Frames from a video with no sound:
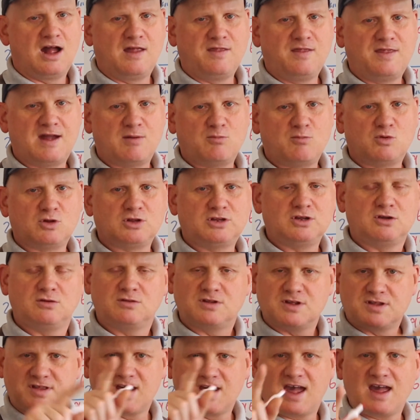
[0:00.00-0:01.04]
and then we'll do
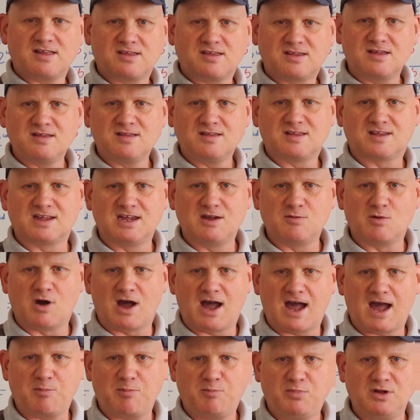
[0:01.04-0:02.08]
the test and see
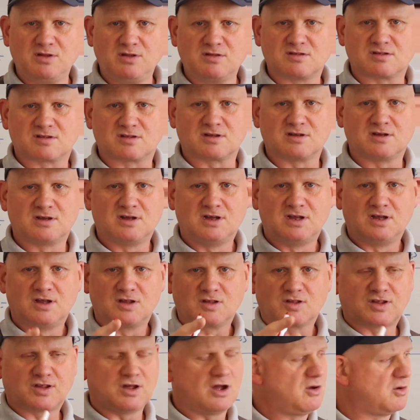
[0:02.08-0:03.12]
what happens.
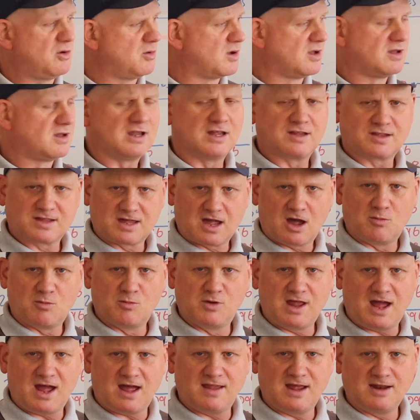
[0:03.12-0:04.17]
So let's get on
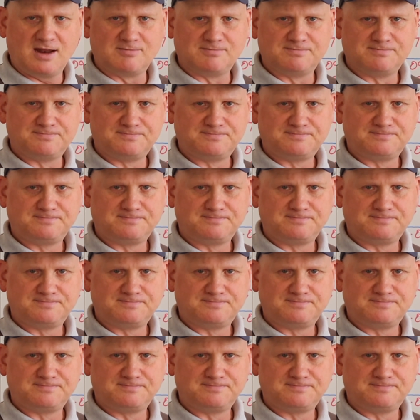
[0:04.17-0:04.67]
with that then.